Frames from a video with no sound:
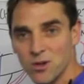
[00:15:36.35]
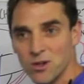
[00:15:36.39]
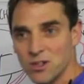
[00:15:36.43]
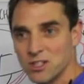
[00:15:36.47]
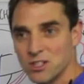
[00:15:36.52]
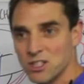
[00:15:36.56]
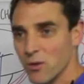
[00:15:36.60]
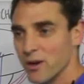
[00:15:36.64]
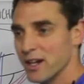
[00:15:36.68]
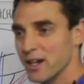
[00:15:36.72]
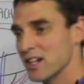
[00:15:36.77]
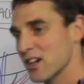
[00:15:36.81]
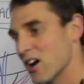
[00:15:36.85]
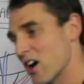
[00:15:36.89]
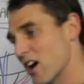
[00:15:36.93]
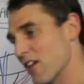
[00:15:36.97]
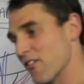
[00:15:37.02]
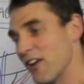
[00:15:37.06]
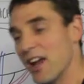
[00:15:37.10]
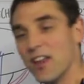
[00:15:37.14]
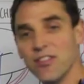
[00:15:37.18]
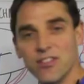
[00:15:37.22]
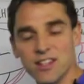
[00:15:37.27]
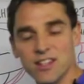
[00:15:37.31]
So he'd kind of
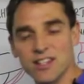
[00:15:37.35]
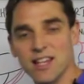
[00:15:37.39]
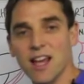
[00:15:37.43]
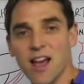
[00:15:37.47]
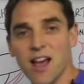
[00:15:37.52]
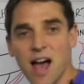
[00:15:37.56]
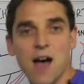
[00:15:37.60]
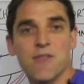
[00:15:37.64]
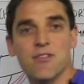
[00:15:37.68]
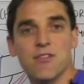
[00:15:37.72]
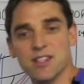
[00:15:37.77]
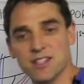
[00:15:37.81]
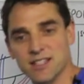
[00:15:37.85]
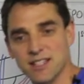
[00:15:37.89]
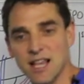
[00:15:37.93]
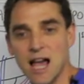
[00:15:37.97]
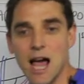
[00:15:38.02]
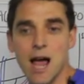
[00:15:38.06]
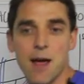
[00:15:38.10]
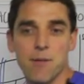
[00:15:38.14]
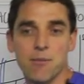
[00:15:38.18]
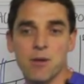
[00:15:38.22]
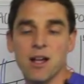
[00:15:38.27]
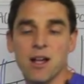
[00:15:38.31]
have the
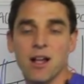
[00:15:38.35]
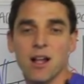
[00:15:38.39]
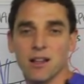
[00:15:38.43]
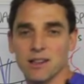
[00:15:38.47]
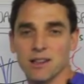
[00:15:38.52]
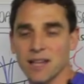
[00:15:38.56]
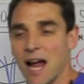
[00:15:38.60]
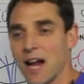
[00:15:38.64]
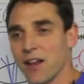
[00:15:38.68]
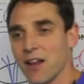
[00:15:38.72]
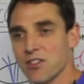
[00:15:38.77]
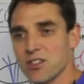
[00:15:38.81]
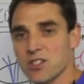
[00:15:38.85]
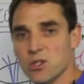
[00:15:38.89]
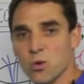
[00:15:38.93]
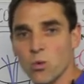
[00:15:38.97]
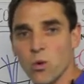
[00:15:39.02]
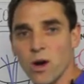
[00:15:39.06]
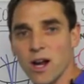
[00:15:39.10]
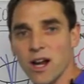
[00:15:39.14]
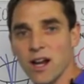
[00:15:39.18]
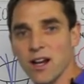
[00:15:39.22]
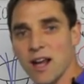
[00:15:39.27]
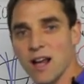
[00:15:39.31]
same length
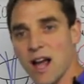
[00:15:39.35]
swing,